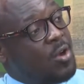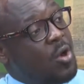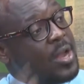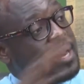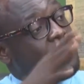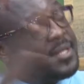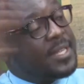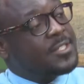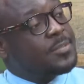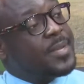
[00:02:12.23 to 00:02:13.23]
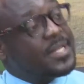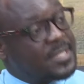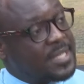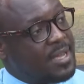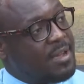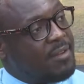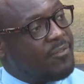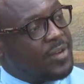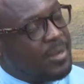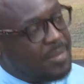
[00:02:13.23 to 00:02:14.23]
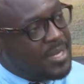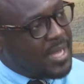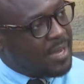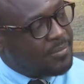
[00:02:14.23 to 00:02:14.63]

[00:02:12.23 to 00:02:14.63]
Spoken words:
or a limited space for the media.